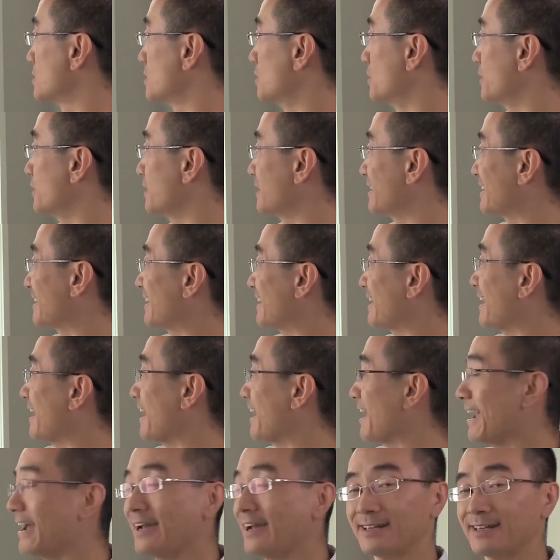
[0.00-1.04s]
So in
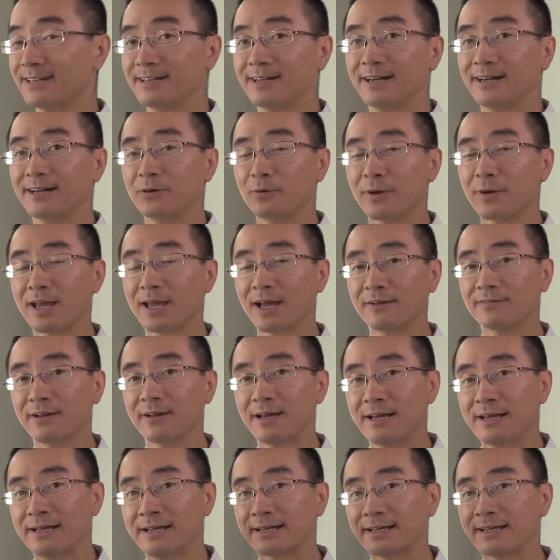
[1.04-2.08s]
Canada, we
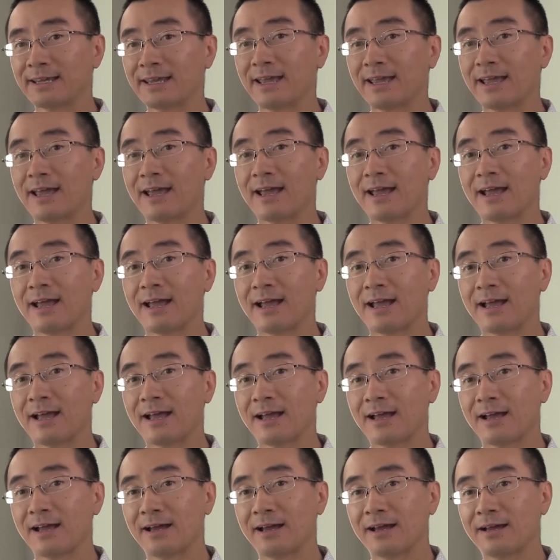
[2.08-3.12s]
have
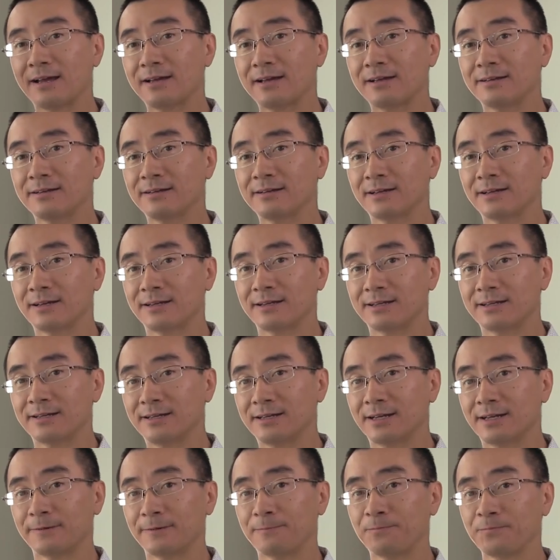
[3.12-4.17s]

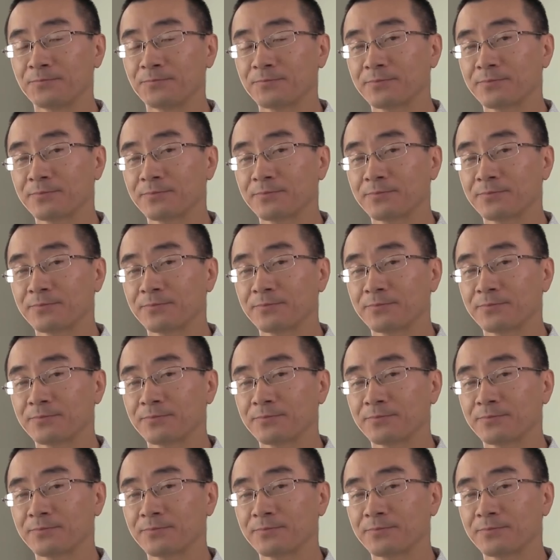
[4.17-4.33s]
Canada,